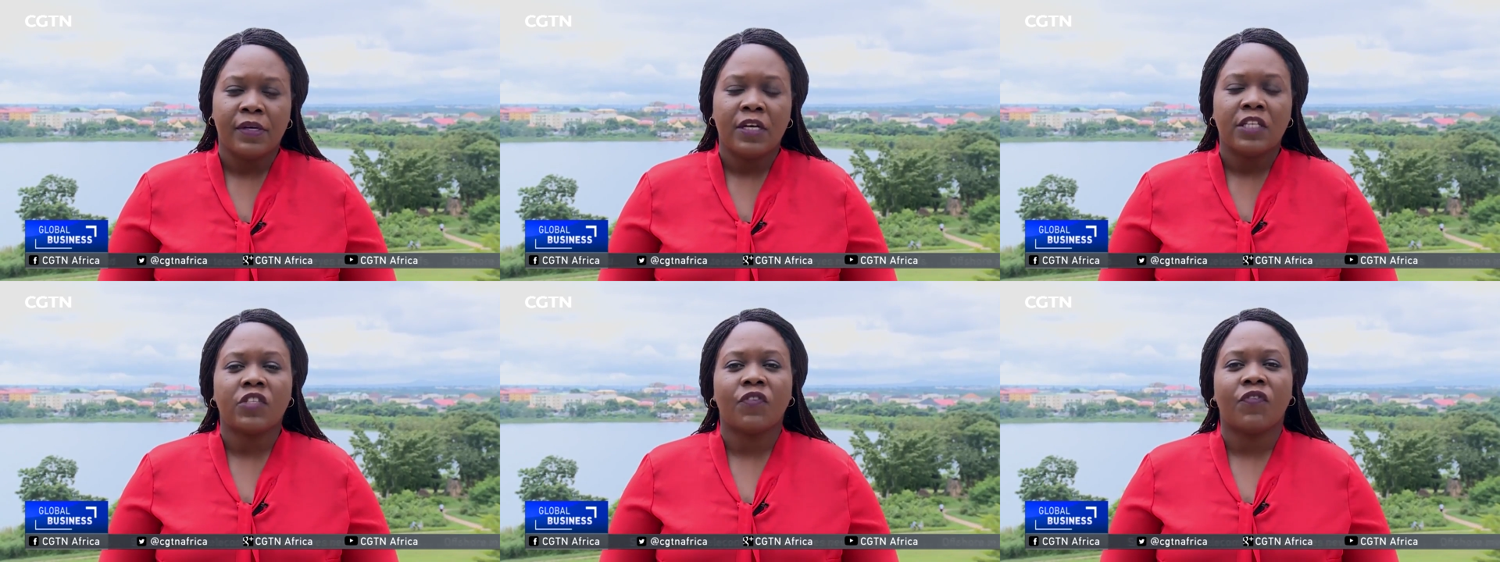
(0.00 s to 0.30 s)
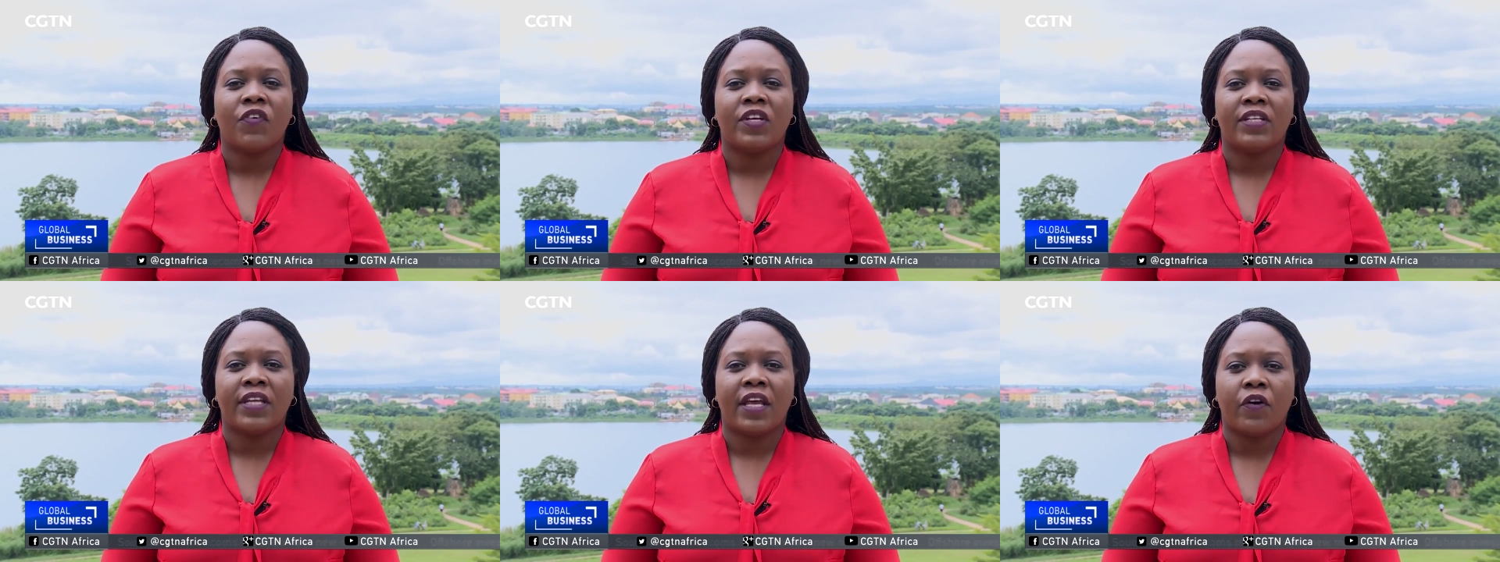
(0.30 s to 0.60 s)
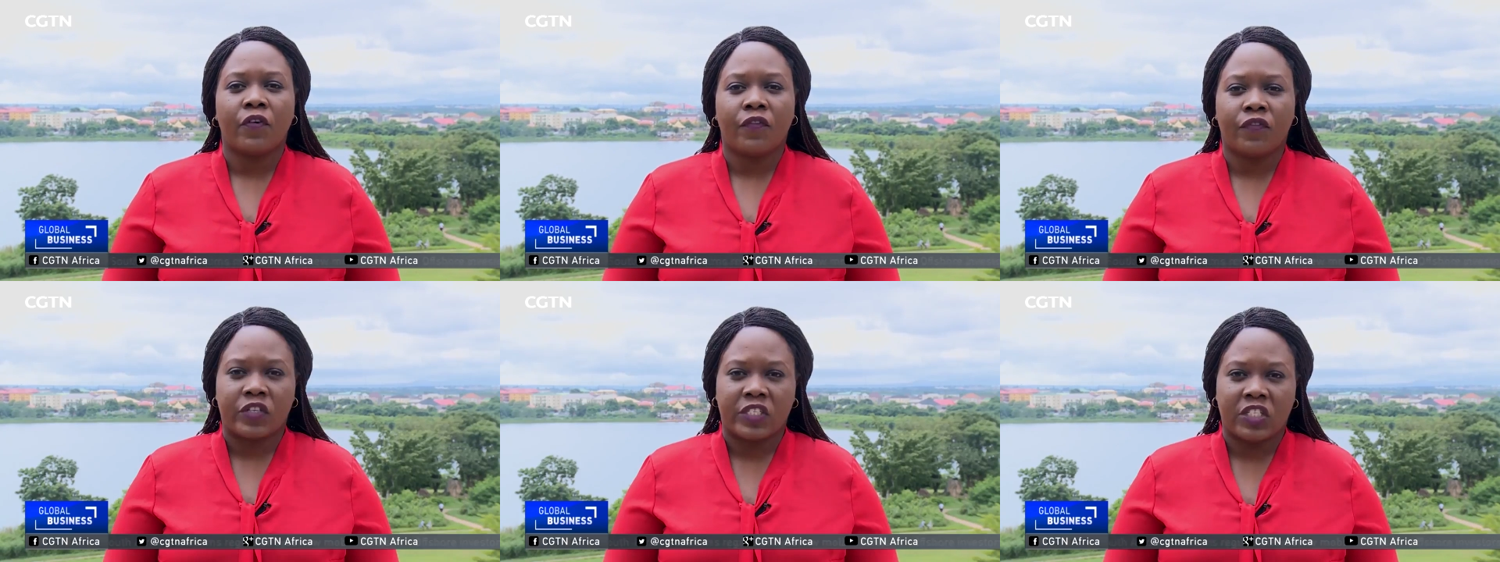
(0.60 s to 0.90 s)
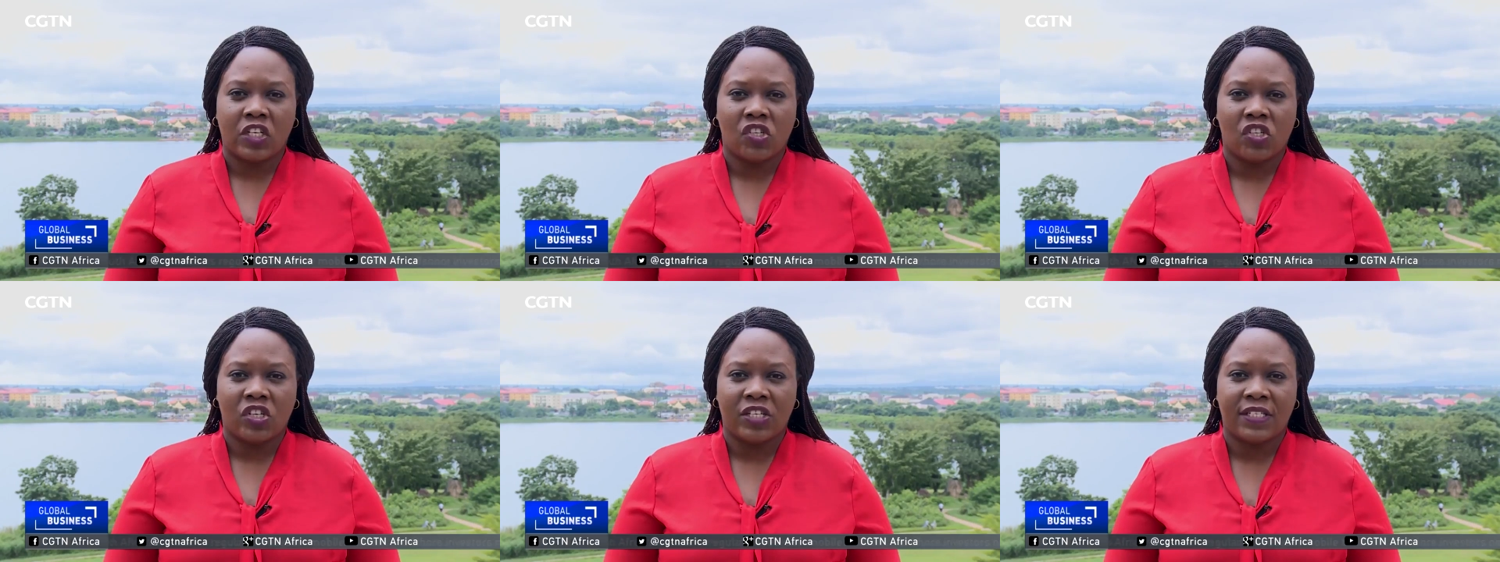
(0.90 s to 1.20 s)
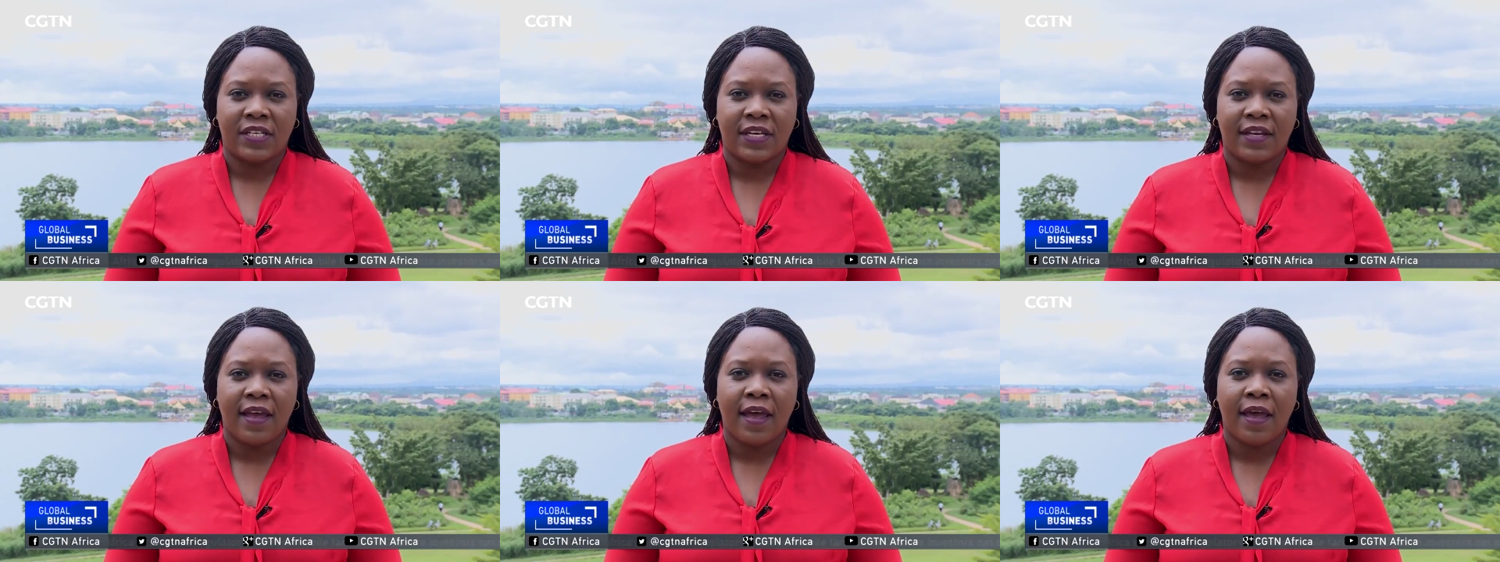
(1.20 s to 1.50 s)
Sophia Dengo for
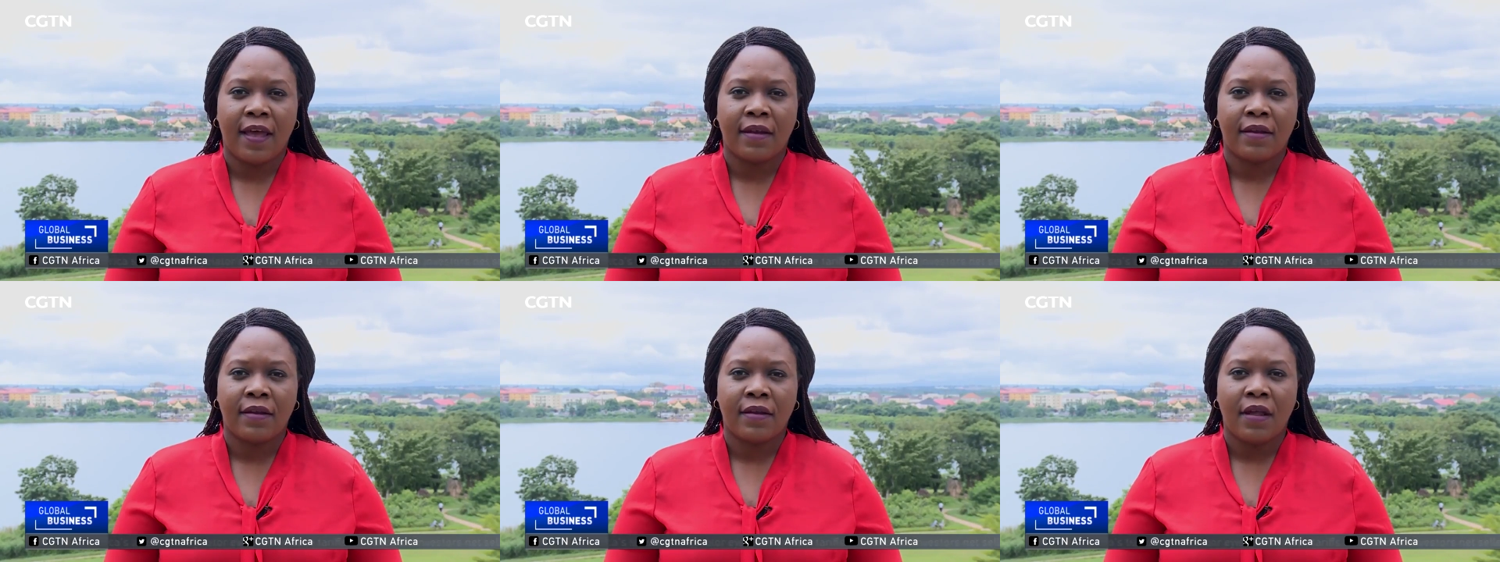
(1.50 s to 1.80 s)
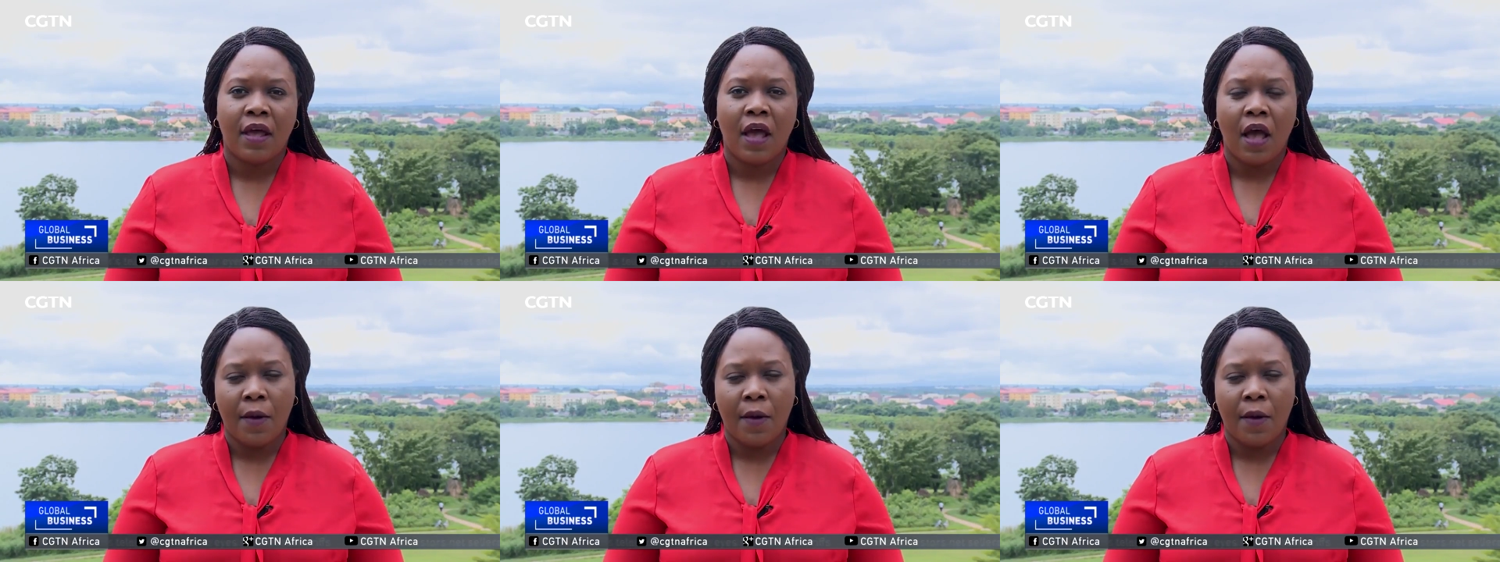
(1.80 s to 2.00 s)
CGTN,